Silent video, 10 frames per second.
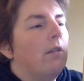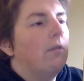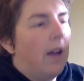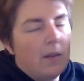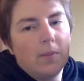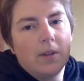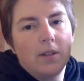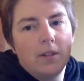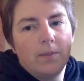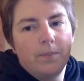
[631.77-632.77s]

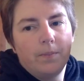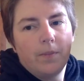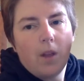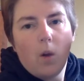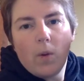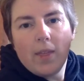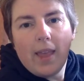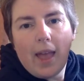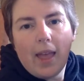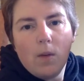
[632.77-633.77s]
Raymond, where
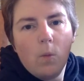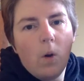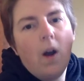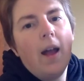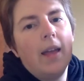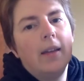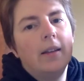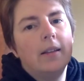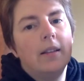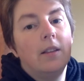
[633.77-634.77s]
the AY
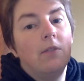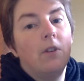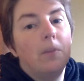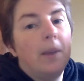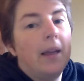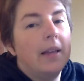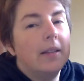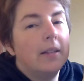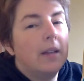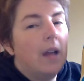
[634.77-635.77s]
is in the wrong
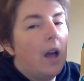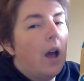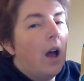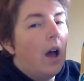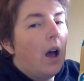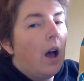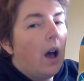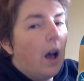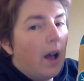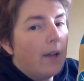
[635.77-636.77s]
place,
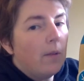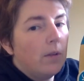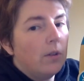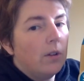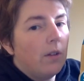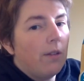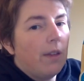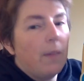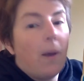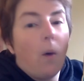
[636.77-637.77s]
I want you to
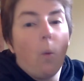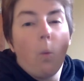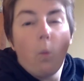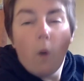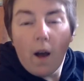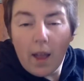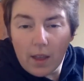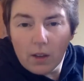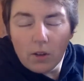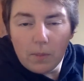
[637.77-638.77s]
think about why
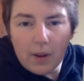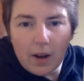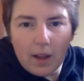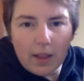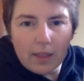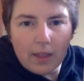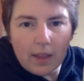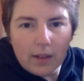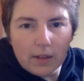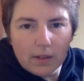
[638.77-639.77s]
it could be like
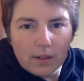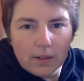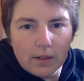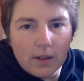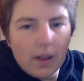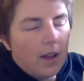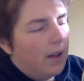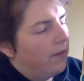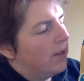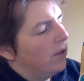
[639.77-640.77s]
that.
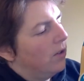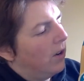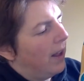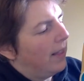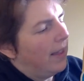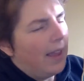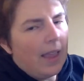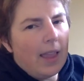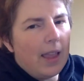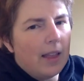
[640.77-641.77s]
If it's not at the
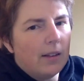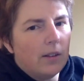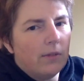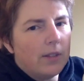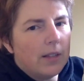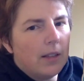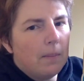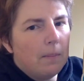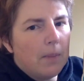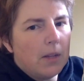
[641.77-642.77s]
end, if it's in the
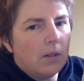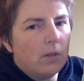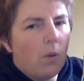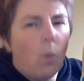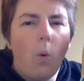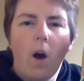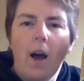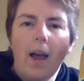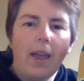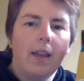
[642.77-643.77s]
middle,
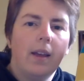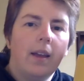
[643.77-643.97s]
why?